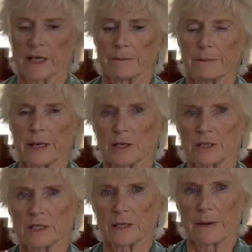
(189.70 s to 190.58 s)
because
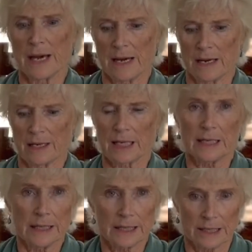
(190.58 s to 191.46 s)
the mare
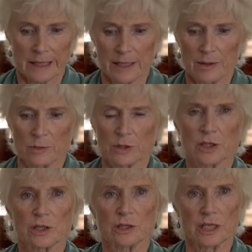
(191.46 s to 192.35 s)
clearly was
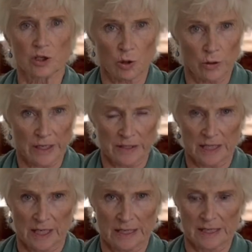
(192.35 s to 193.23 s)
enjoying the
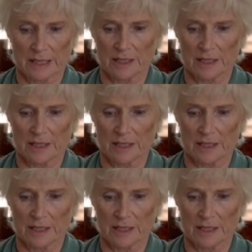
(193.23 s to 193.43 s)
side saddle.